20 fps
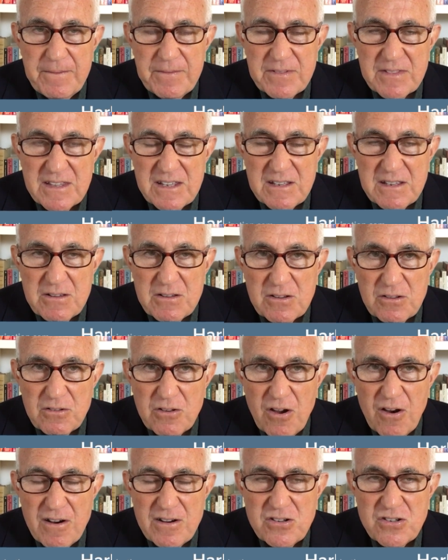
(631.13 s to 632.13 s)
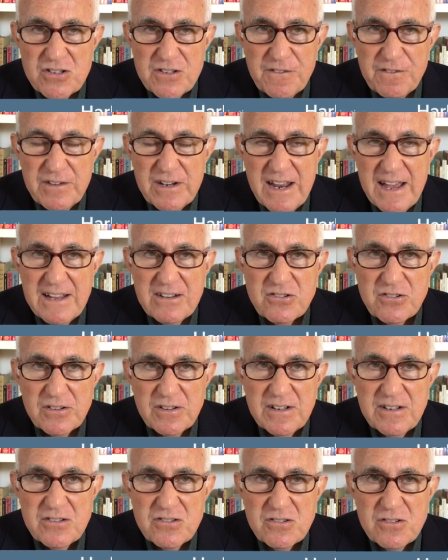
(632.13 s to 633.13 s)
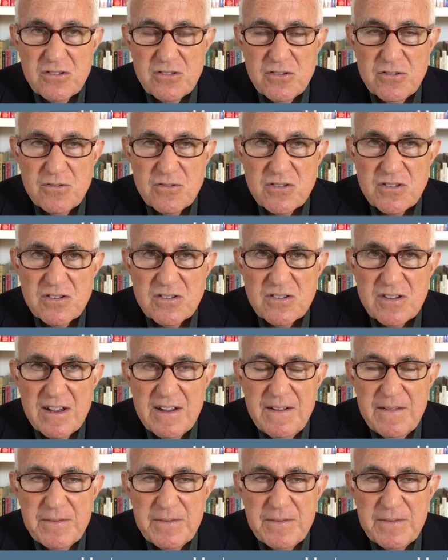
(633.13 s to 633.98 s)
the largest financial institutions